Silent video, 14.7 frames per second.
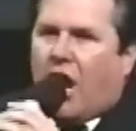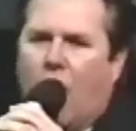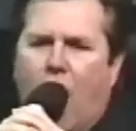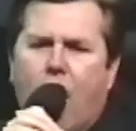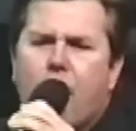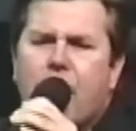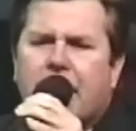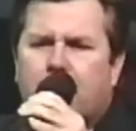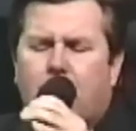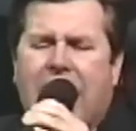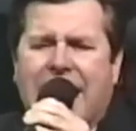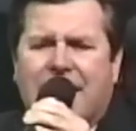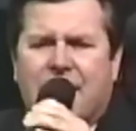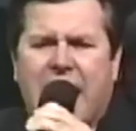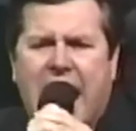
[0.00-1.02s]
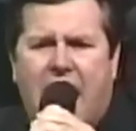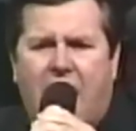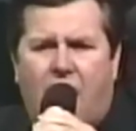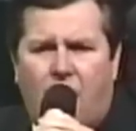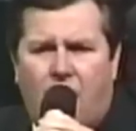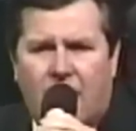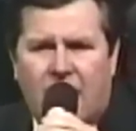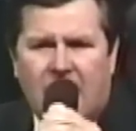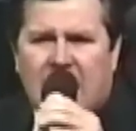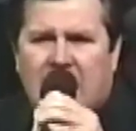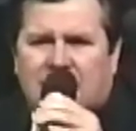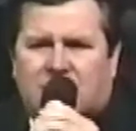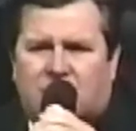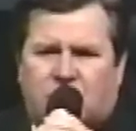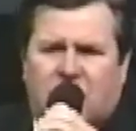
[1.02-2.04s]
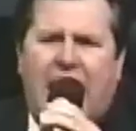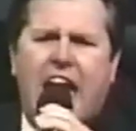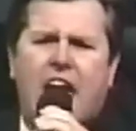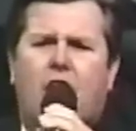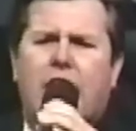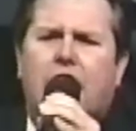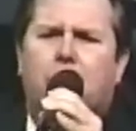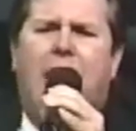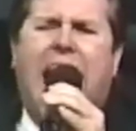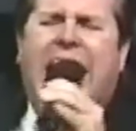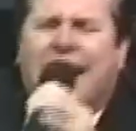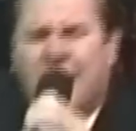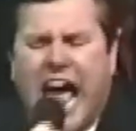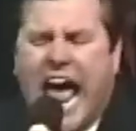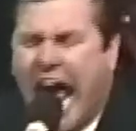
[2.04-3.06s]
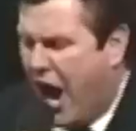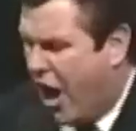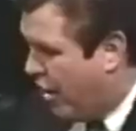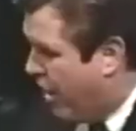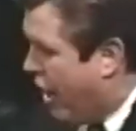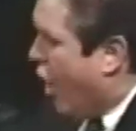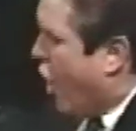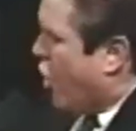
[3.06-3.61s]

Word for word: Learn it right now. Settle it right now.